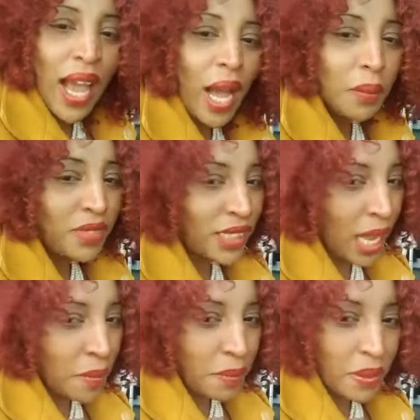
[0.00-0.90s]
Ham
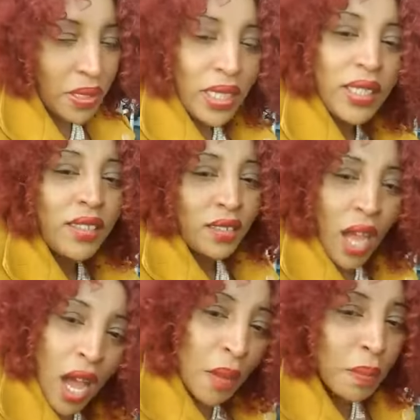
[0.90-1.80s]
jambo.
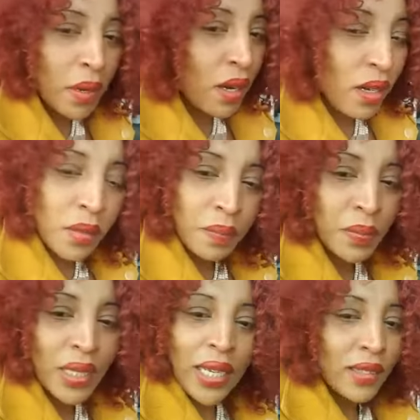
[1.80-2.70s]
Jambo,
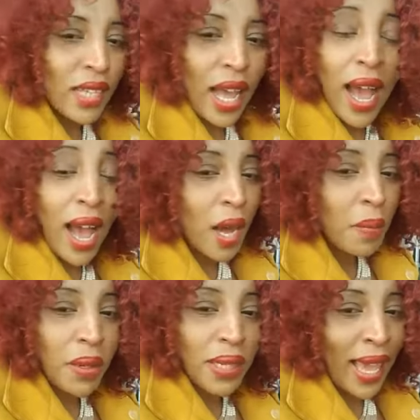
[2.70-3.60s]

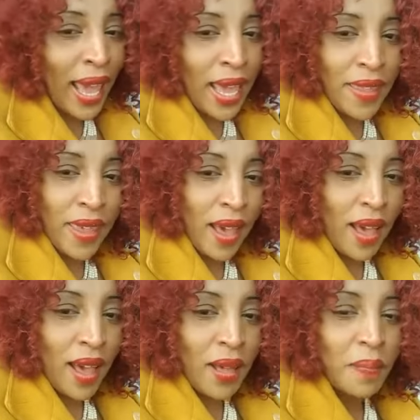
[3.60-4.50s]
jambo
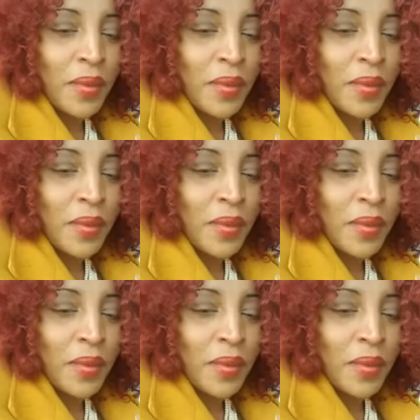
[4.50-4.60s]
Kenya.